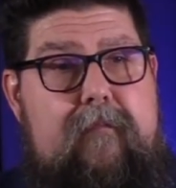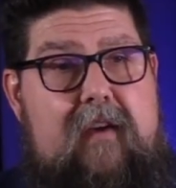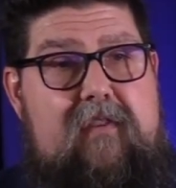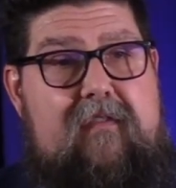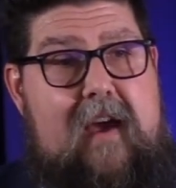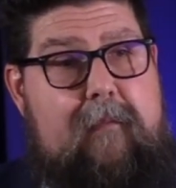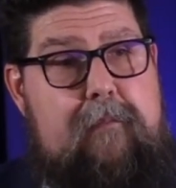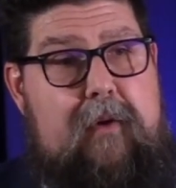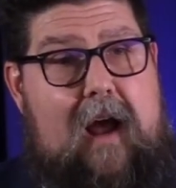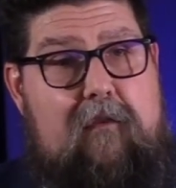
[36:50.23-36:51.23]
If the family
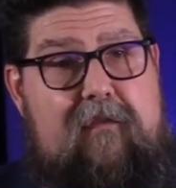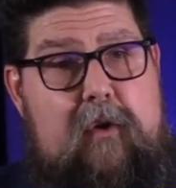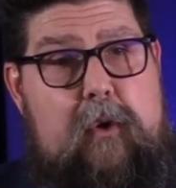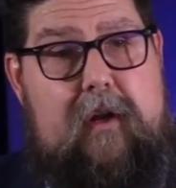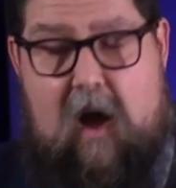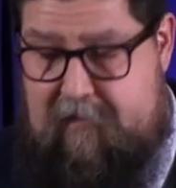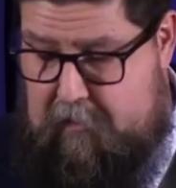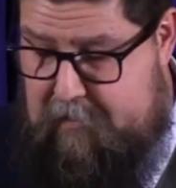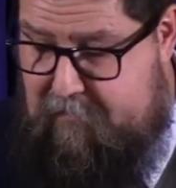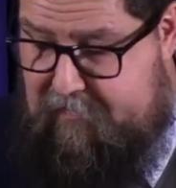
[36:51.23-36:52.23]
put out food and
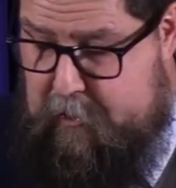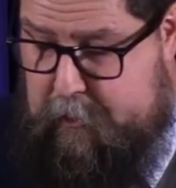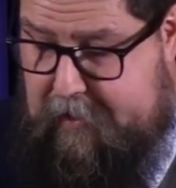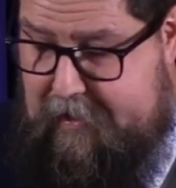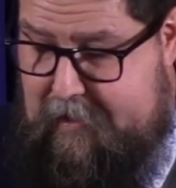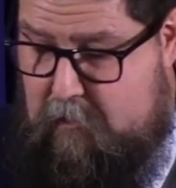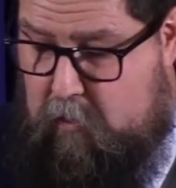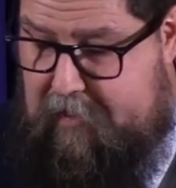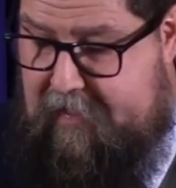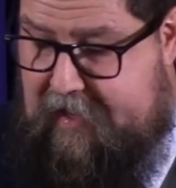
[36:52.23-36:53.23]
offered them food,
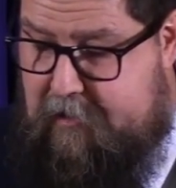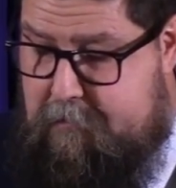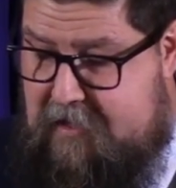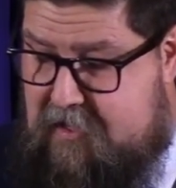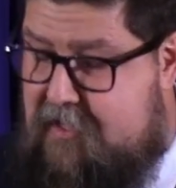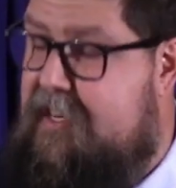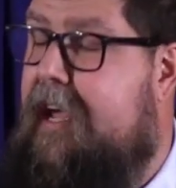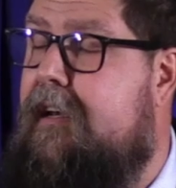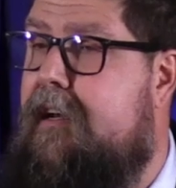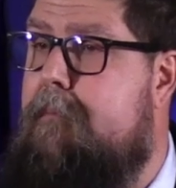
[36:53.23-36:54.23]
well, then they could be
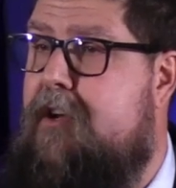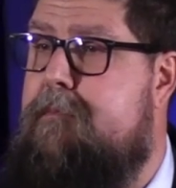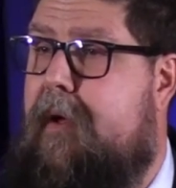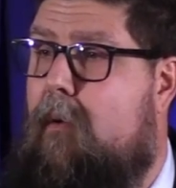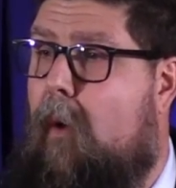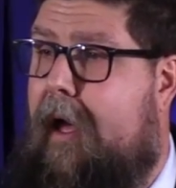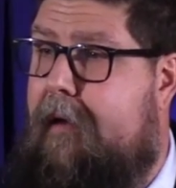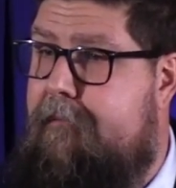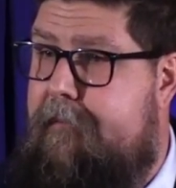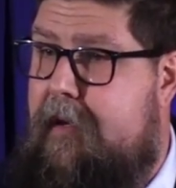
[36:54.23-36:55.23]
sustained in a much better way.
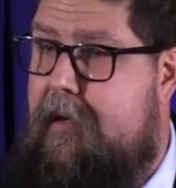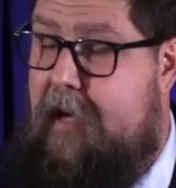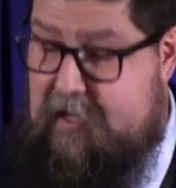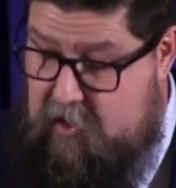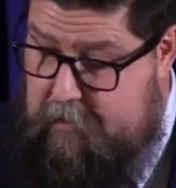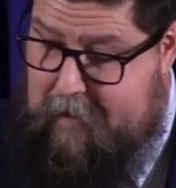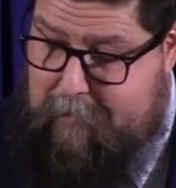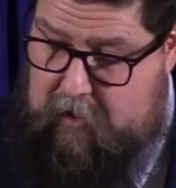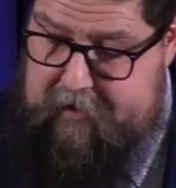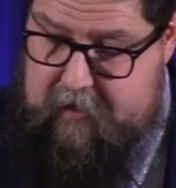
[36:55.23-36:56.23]
And so in
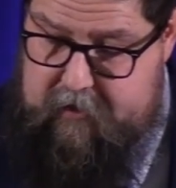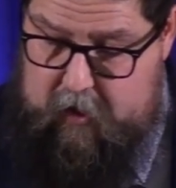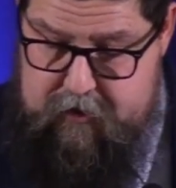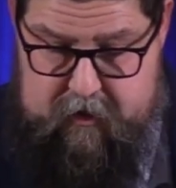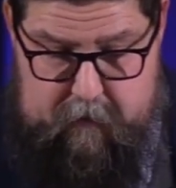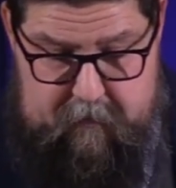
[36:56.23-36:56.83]
Babylonian culture, it was